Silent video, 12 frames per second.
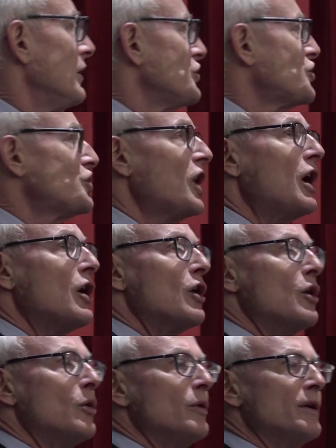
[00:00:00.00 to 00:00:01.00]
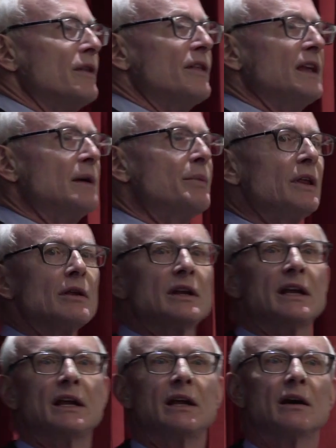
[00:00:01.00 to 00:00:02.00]
show the
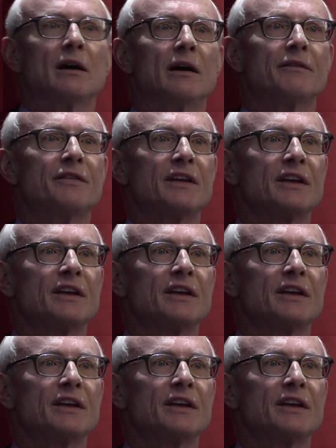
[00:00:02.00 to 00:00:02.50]
ability of